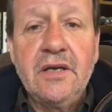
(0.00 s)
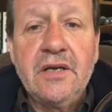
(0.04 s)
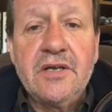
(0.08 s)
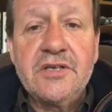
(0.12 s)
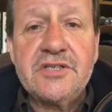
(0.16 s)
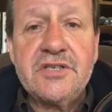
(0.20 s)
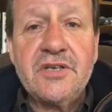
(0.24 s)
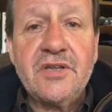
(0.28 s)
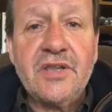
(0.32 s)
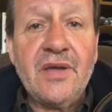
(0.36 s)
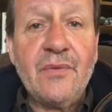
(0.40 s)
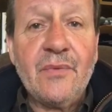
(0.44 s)

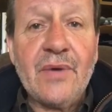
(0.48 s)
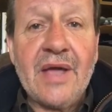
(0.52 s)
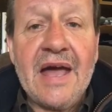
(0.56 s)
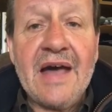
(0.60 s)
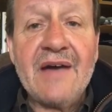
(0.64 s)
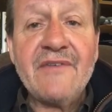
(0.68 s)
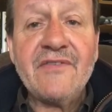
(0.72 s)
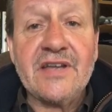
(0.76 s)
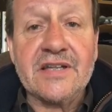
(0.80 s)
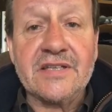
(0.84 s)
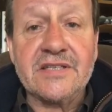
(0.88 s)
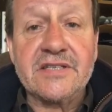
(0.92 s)
So there we
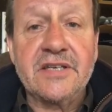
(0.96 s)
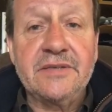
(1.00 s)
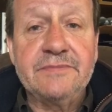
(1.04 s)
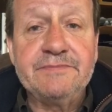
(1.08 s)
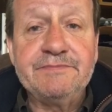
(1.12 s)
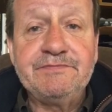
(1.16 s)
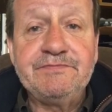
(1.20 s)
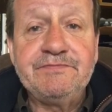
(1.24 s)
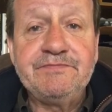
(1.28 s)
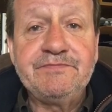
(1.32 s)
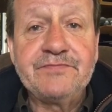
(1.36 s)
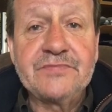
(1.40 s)
have it
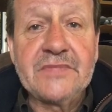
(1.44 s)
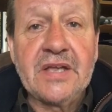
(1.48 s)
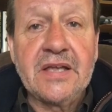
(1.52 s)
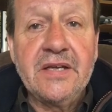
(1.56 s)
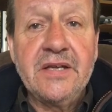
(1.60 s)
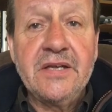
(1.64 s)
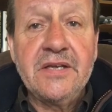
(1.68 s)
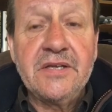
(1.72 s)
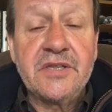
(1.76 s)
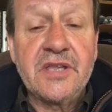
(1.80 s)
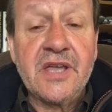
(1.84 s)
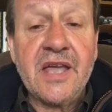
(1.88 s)

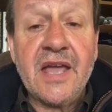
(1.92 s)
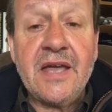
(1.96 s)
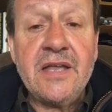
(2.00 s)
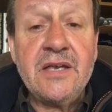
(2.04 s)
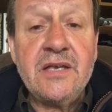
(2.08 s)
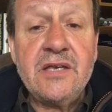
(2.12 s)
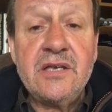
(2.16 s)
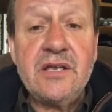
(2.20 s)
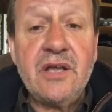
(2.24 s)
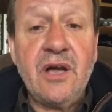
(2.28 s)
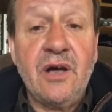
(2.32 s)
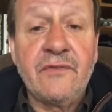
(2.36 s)
the
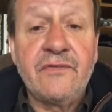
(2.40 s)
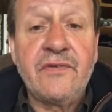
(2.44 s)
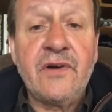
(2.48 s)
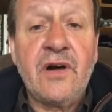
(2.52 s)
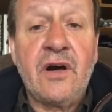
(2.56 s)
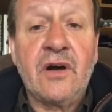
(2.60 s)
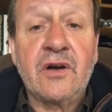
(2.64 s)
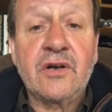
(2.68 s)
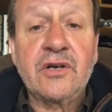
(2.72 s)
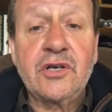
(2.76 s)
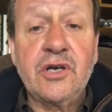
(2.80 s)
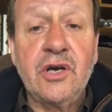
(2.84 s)
end of
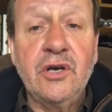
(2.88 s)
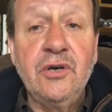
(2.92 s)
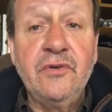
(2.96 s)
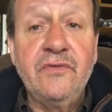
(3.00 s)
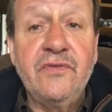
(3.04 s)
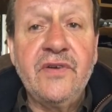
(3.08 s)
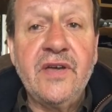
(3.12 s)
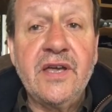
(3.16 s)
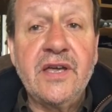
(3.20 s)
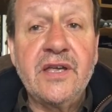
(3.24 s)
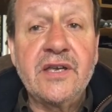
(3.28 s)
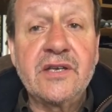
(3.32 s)
our
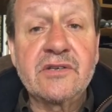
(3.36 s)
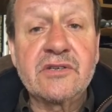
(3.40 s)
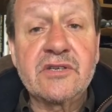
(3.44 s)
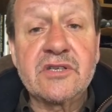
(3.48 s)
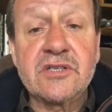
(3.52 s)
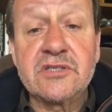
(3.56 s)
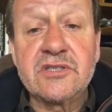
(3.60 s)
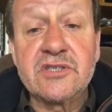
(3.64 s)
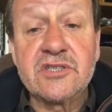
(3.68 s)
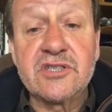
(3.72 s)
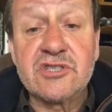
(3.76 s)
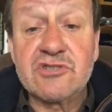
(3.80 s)
COVID
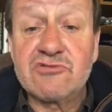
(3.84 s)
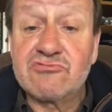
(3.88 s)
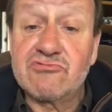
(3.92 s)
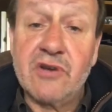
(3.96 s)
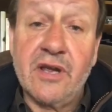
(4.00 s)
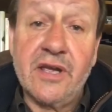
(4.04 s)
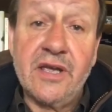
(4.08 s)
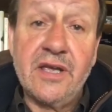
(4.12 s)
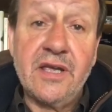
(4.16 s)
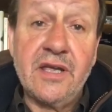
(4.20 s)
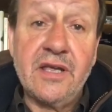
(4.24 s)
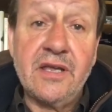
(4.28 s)

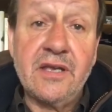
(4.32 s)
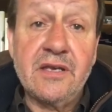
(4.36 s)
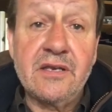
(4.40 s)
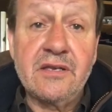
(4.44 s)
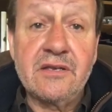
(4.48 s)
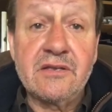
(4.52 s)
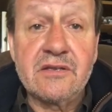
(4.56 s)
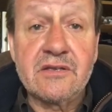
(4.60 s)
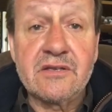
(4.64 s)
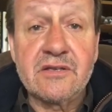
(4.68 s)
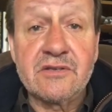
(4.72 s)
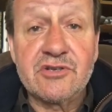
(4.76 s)

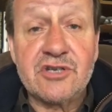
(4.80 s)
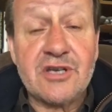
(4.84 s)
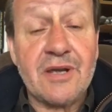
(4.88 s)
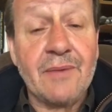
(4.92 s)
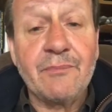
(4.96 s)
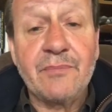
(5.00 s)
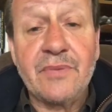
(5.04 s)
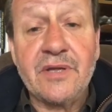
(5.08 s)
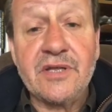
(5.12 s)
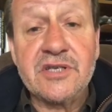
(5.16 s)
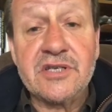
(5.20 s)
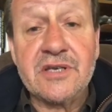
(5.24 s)
constrained
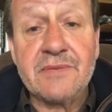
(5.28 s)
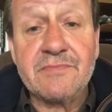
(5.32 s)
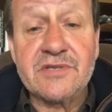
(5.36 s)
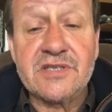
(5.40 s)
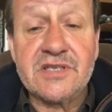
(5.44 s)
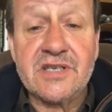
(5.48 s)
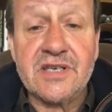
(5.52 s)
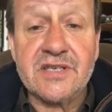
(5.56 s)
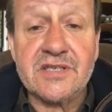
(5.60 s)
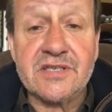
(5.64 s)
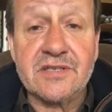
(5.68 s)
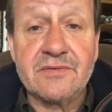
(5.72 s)
championship
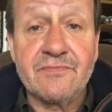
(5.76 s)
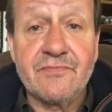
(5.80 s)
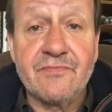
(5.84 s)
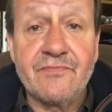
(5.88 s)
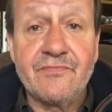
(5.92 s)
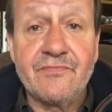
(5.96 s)
season.